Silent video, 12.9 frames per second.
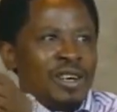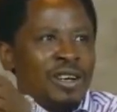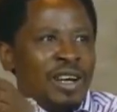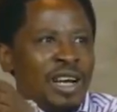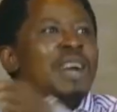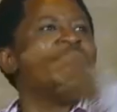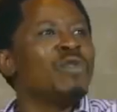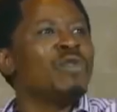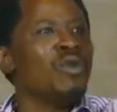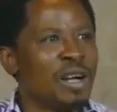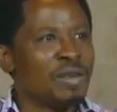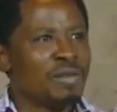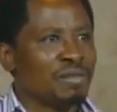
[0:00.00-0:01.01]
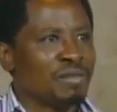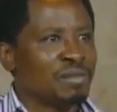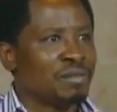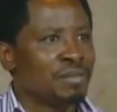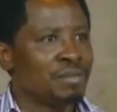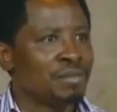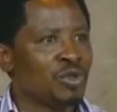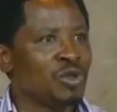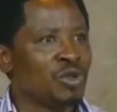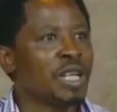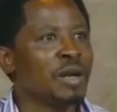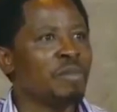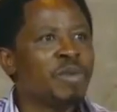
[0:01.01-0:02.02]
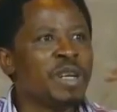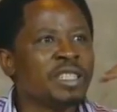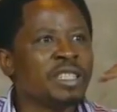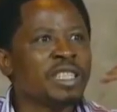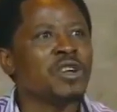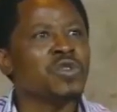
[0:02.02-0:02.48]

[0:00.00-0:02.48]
everyone to say, please, can you